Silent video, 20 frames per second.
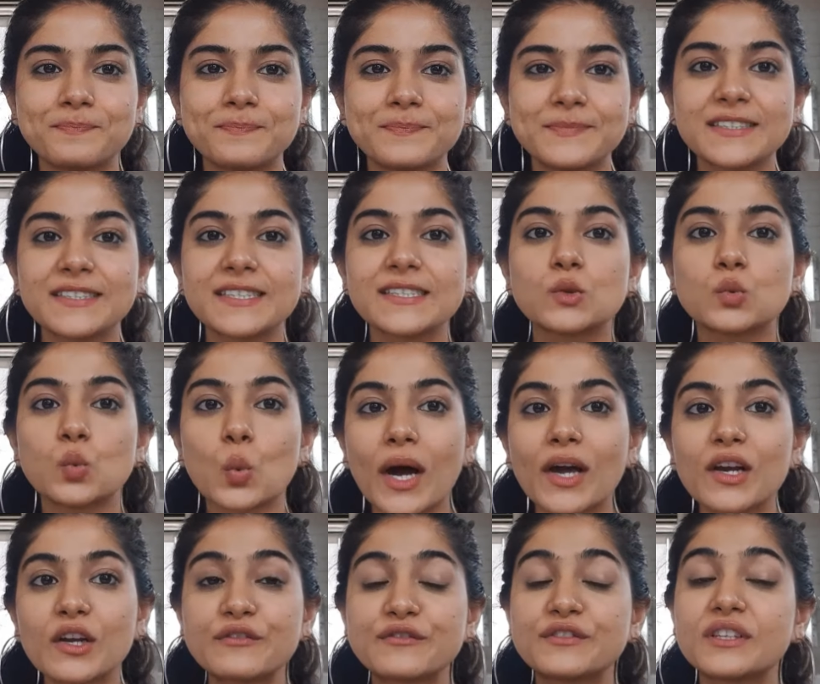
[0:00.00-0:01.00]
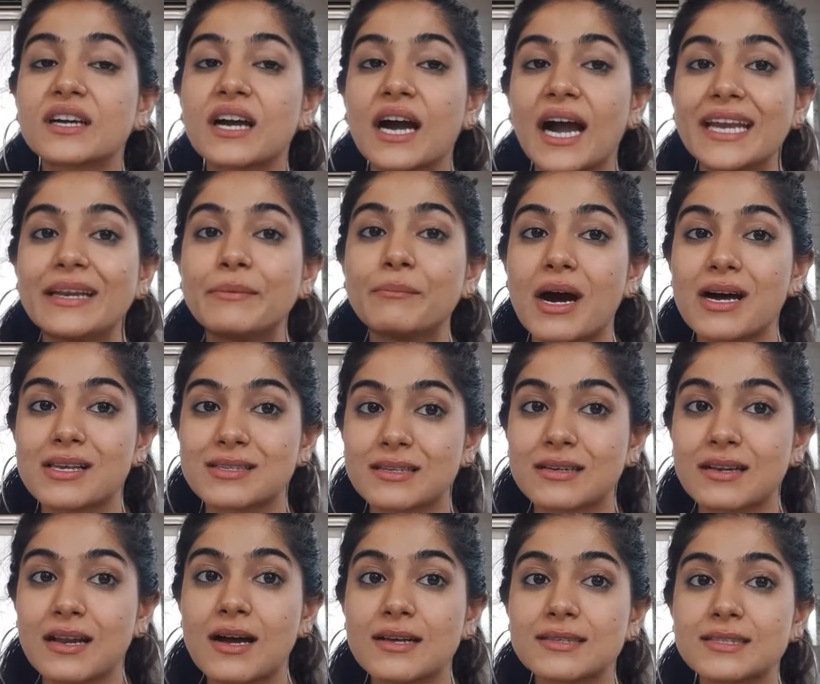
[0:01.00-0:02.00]
This is one of the kind
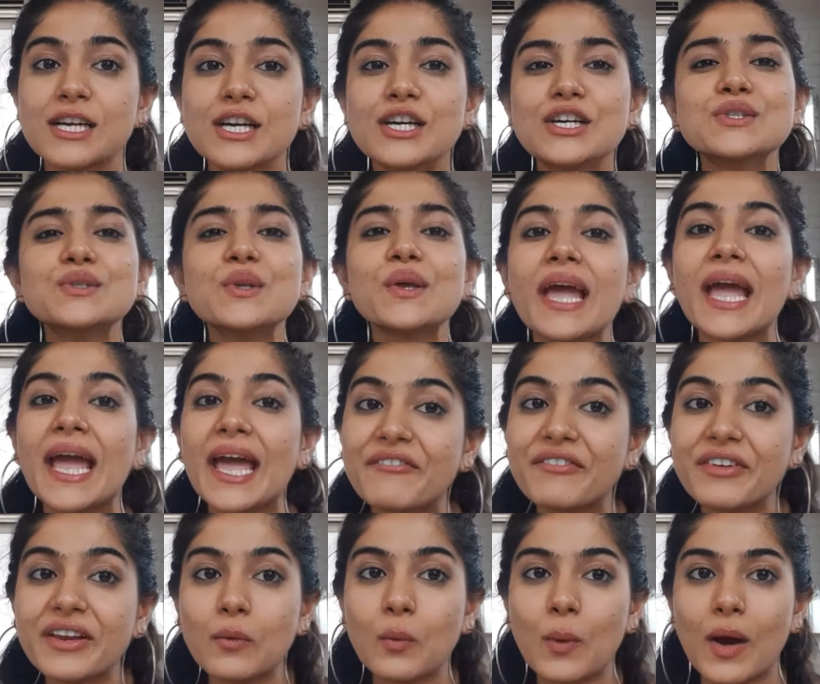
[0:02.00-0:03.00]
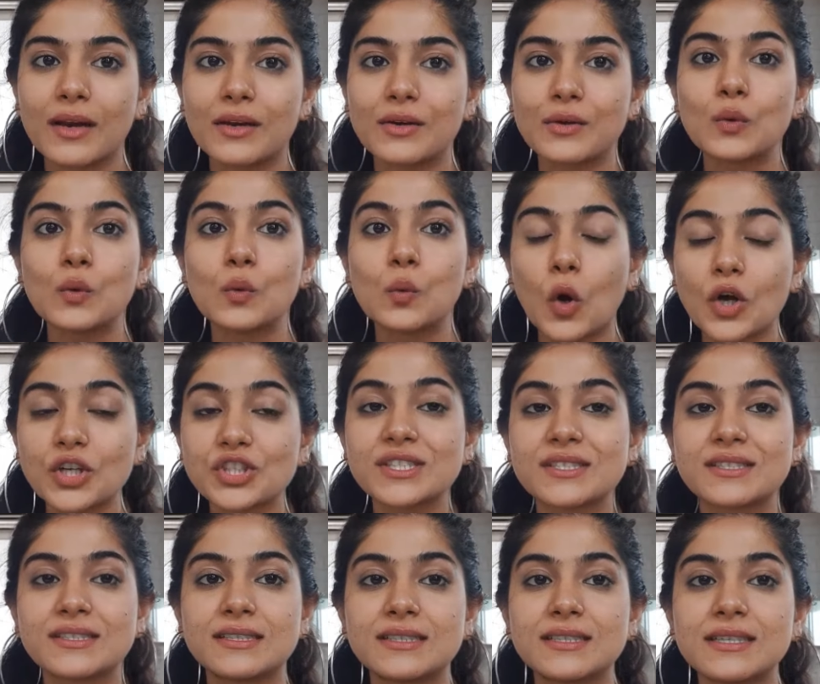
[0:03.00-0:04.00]
masterclass, so everyone who
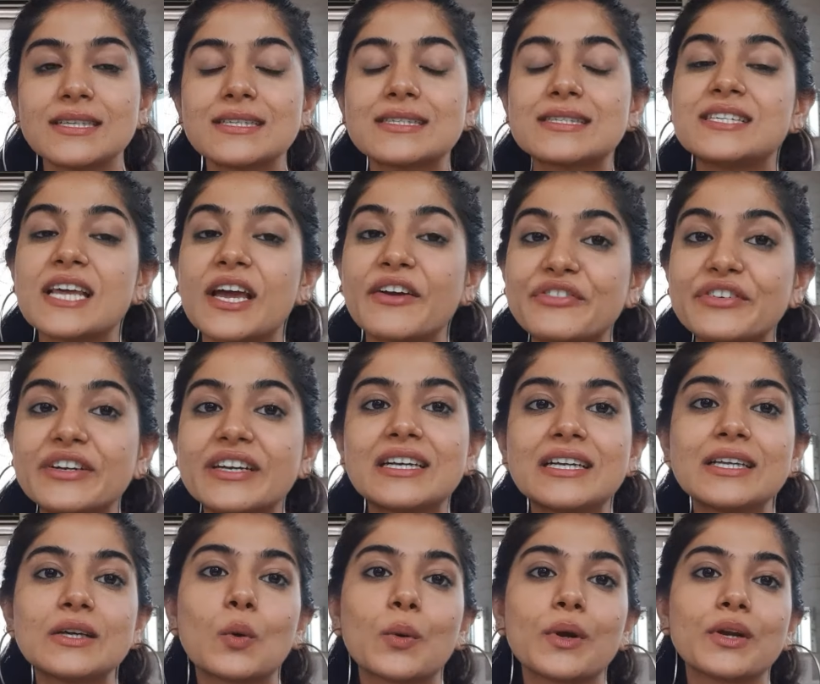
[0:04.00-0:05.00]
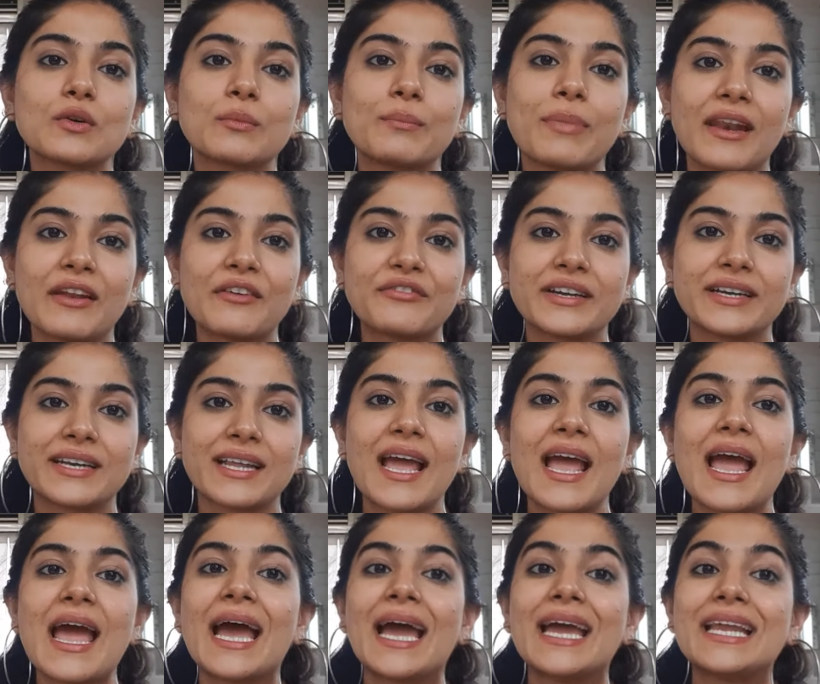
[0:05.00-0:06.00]
watches it is definitely going to benefit
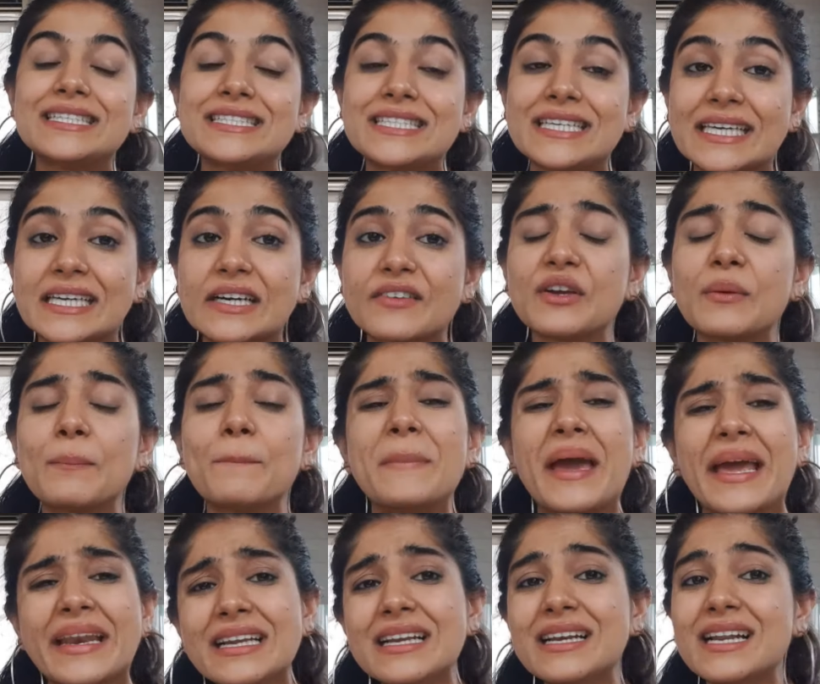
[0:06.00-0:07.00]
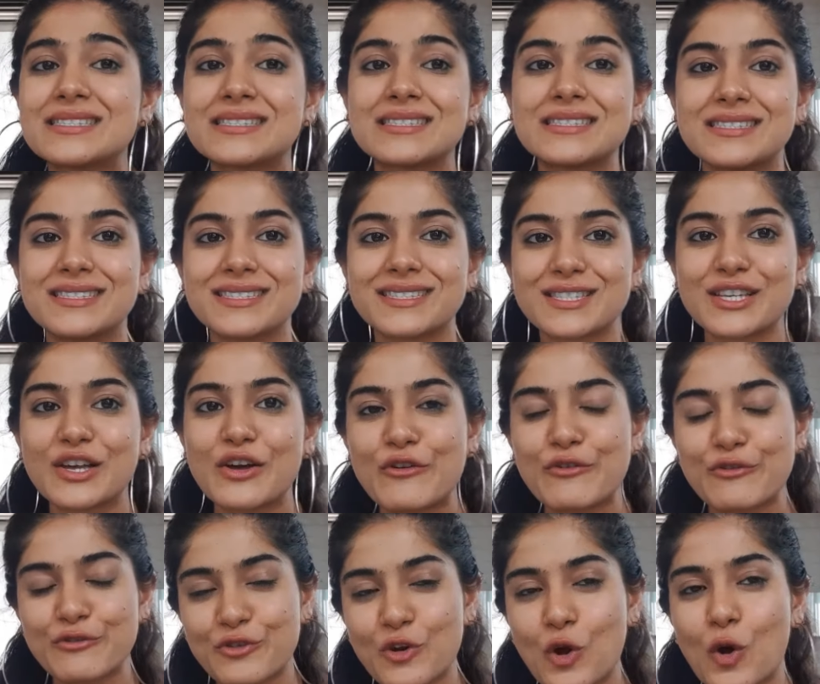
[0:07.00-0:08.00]
and take away many lessons
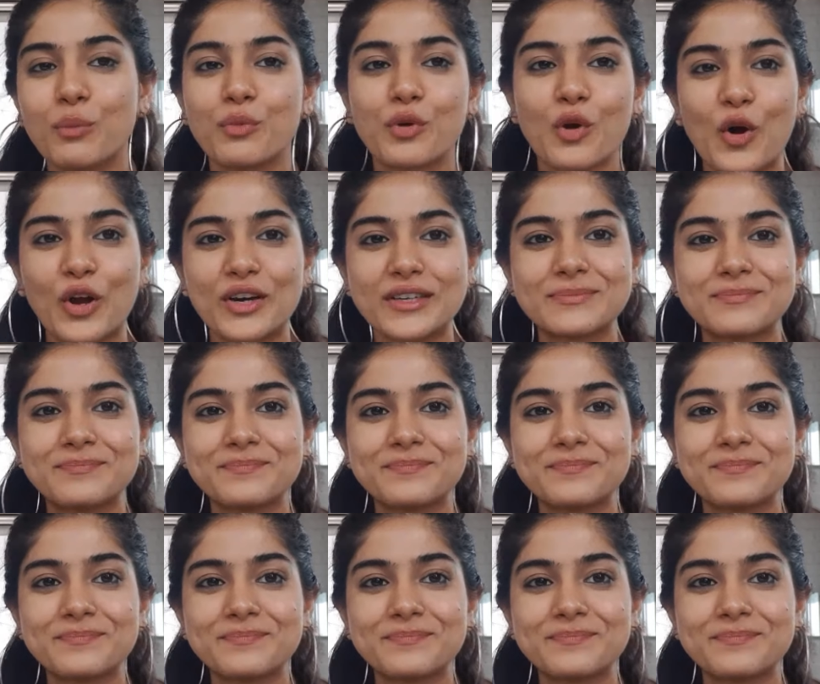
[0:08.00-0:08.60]
from Ron.